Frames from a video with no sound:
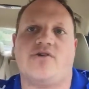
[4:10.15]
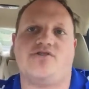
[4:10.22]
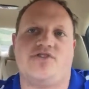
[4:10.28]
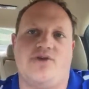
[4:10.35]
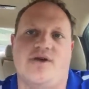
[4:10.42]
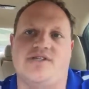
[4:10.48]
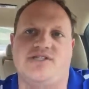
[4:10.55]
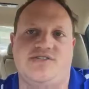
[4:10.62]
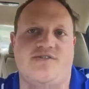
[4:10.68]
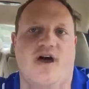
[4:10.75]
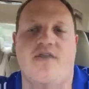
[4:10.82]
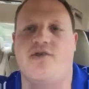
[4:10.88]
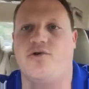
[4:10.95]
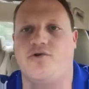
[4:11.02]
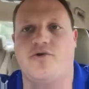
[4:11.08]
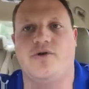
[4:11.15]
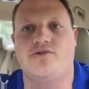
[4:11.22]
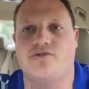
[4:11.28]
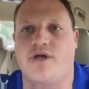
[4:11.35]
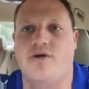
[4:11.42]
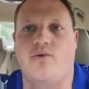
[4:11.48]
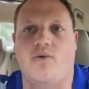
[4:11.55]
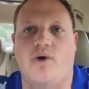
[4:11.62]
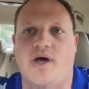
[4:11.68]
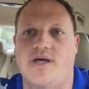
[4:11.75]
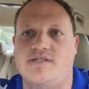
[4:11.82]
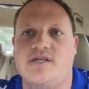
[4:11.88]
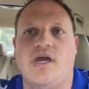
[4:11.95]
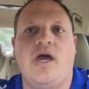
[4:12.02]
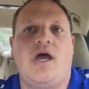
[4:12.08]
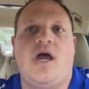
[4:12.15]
or it was the U.S.'s fault that North Korea was where it was.